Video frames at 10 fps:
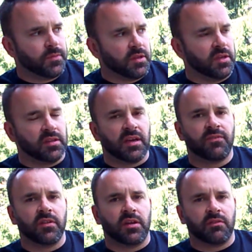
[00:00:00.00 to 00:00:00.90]
You
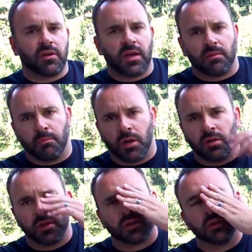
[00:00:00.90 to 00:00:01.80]
definitely never had a malt
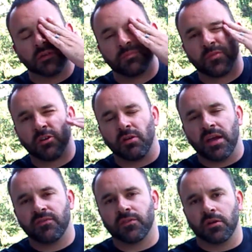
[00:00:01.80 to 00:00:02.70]
liquor,
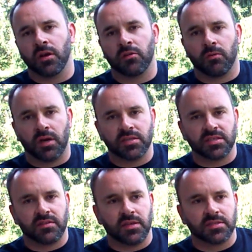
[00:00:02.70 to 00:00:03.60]
craft or otherwise,
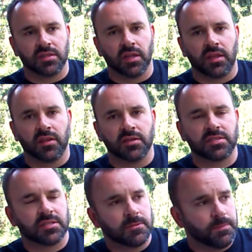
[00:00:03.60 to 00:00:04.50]
that tasted like
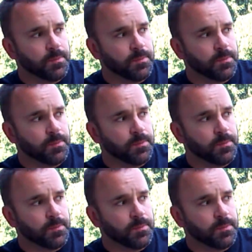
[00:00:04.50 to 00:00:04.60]
this.